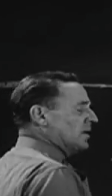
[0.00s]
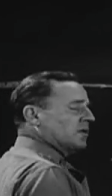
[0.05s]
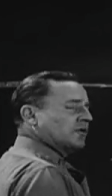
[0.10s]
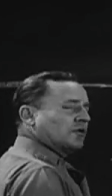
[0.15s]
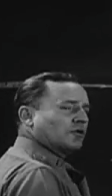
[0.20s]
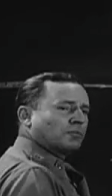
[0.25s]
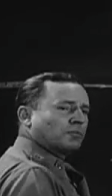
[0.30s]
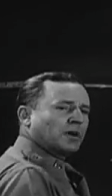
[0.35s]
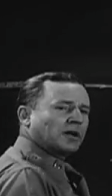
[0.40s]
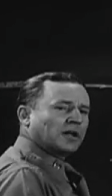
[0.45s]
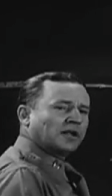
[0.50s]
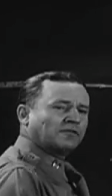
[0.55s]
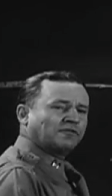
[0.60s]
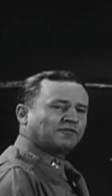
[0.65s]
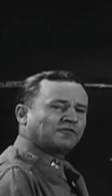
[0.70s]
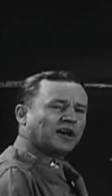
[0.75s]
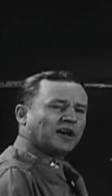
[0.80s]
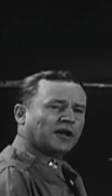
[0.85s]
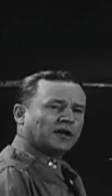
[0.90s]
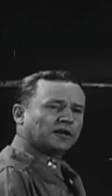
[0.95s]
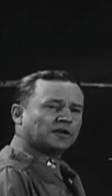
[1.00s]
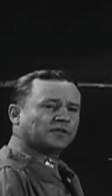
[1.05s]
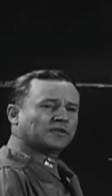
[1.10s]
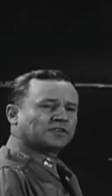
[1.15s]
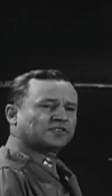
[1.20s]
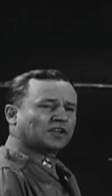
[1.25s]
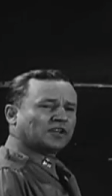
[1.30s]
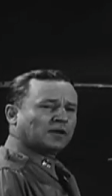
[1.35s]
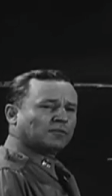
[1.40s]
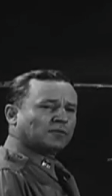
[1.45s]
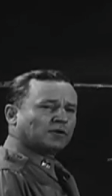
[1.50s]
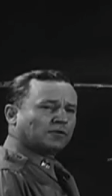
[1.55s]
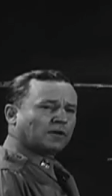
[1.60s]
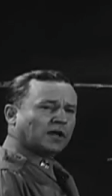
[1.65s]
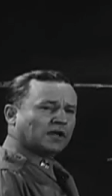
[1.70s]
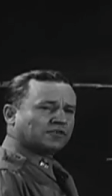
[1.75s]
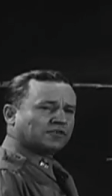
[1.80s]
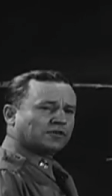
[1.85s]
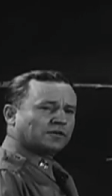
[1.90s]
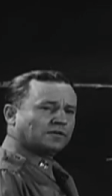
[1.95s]
Your bullet fired in the same
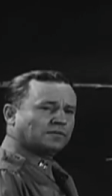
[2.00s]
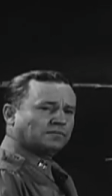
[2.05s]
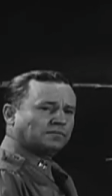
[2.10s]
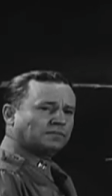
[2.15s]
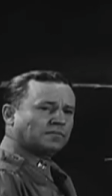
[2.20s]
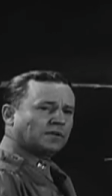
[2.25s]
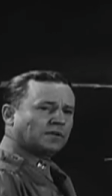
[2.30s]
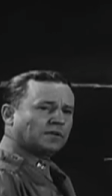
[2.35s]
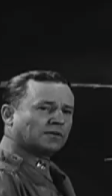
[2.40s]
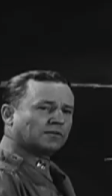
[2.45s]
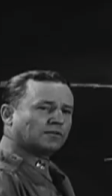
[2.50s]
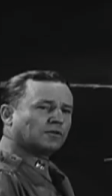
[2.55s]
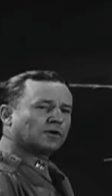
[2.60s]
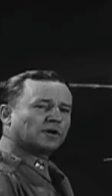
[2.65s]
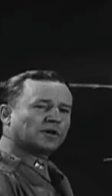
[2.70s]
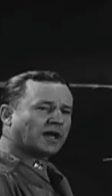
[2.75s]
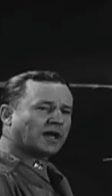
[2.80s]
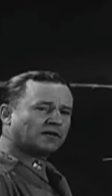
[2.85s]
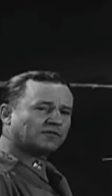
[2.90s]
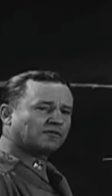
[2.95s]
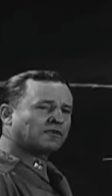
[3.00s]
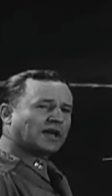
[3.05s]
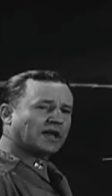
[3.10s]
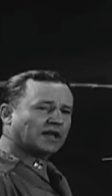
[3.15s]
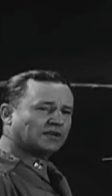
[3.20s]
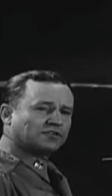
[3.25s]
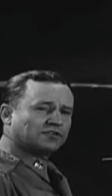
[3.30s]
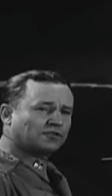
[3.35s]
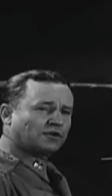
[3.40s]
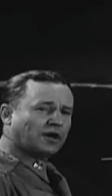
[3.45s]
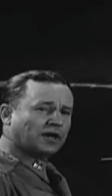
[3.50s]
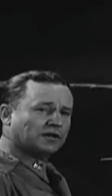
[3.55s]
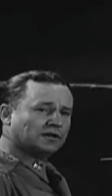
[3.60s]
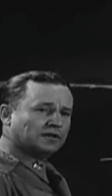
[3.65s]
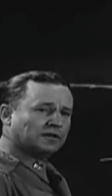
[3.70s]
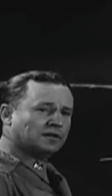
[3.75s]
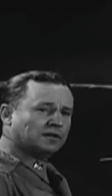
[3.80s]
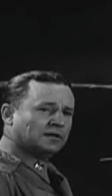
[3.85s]
direction will not fly straight.